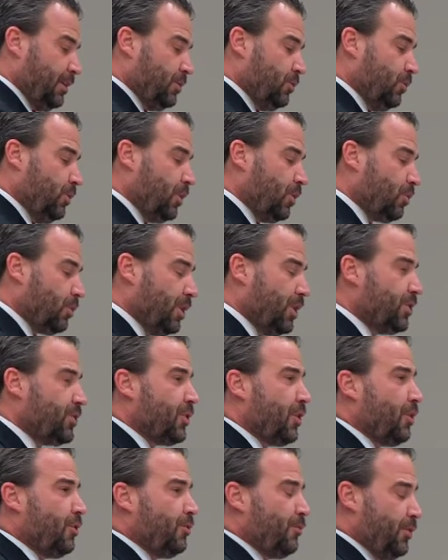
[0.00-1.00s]
to
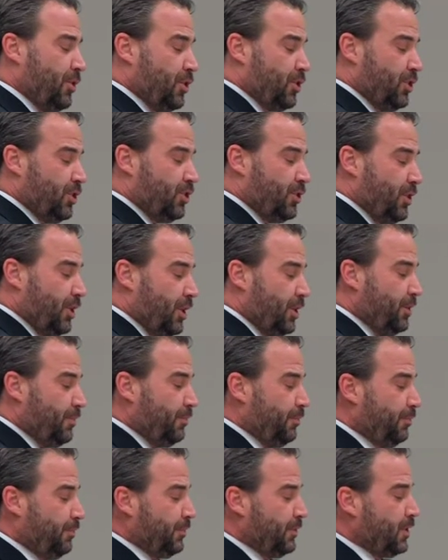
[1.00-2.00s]
increase our
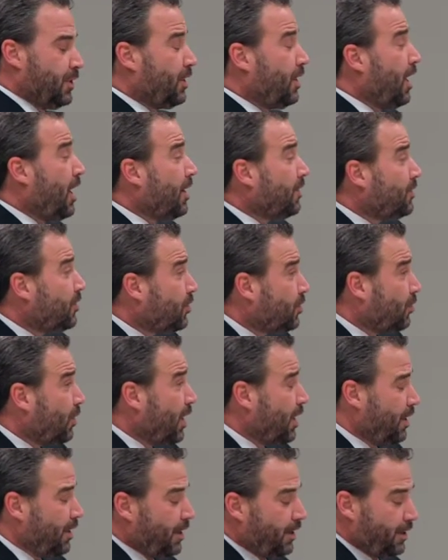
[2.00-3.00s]
efficiency, to
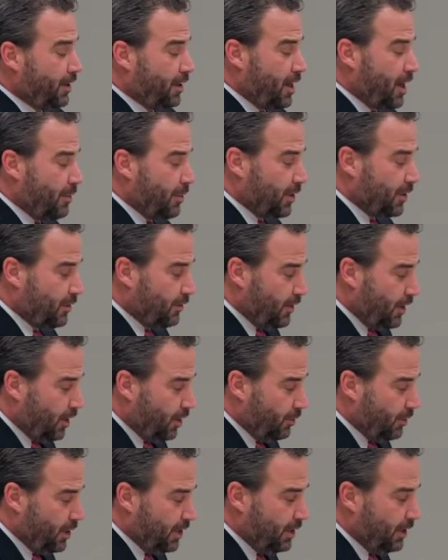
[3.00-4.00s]
concentrate on economic
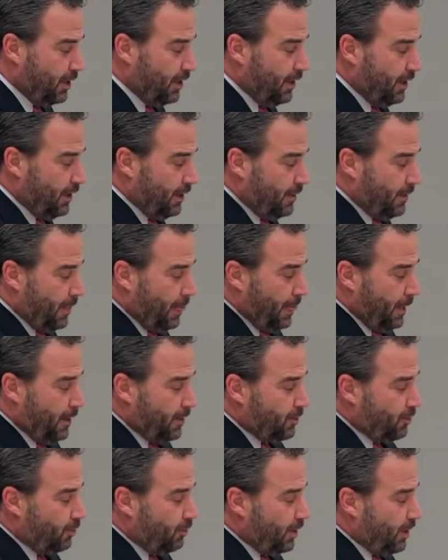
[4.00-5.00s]
development,
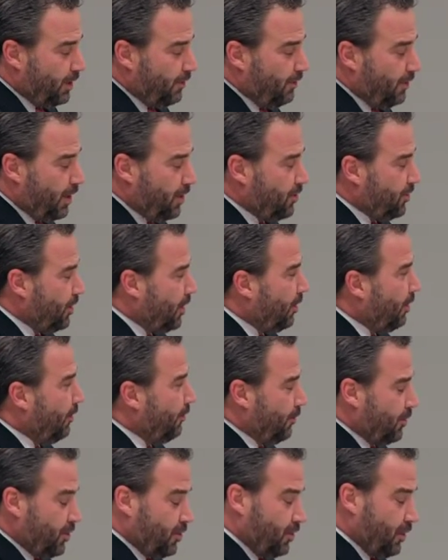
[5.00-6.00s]
and to reinvest in our
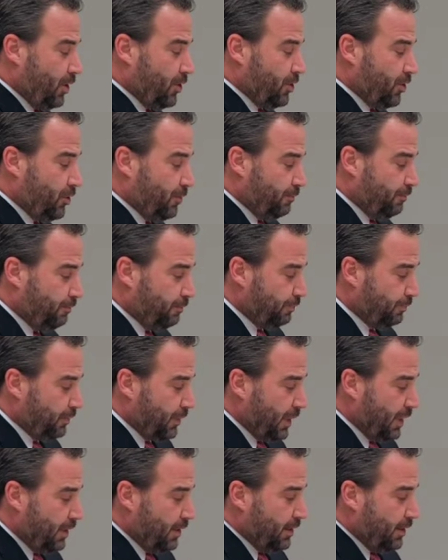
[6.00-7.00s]
infrastructure.
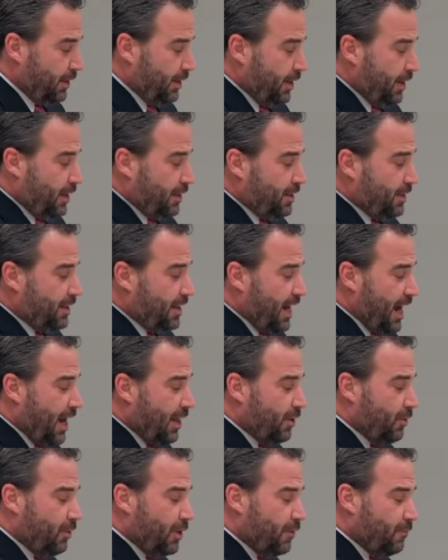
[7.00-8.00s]

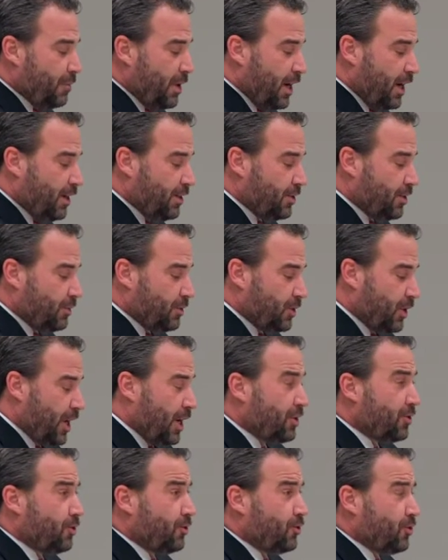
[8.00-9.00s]
Together, we have made
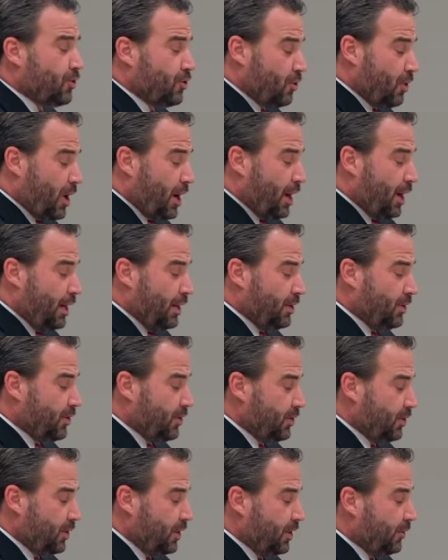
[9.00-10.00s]
substantial
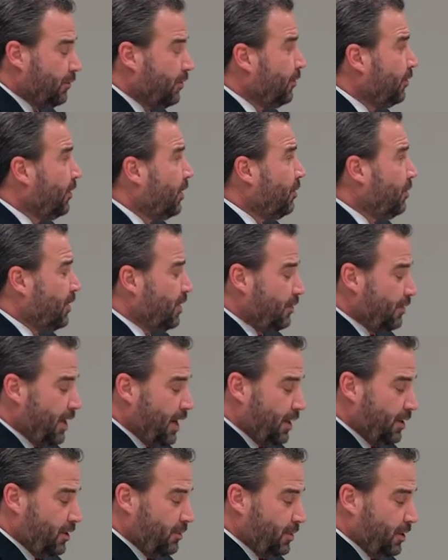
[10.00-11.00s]
strides in the fulfillment of
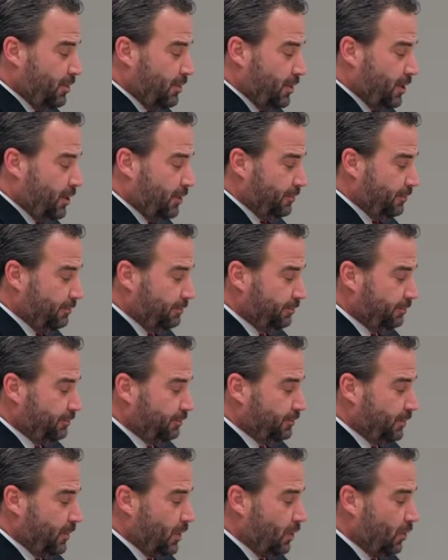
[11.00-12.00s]
that commitment.
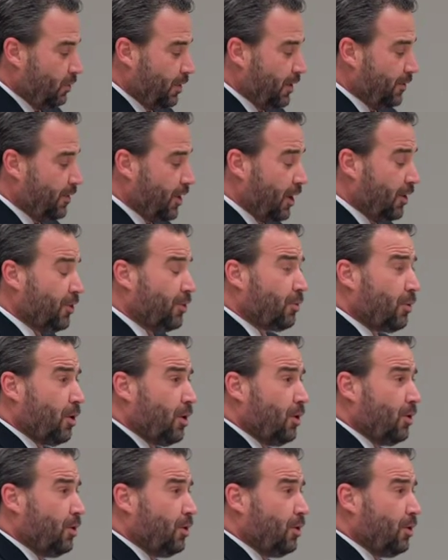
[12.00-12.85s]
We have done